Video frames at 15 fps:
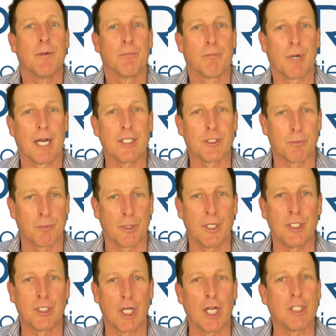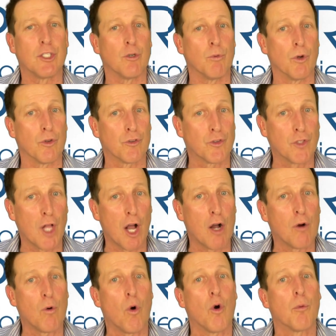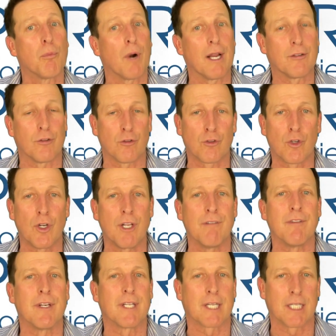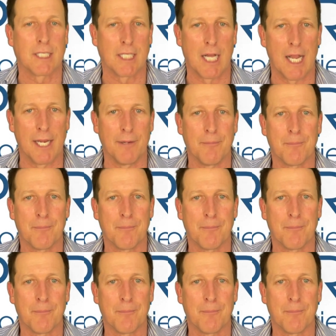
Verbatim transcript: Price appreciation will slow or prices could even decline.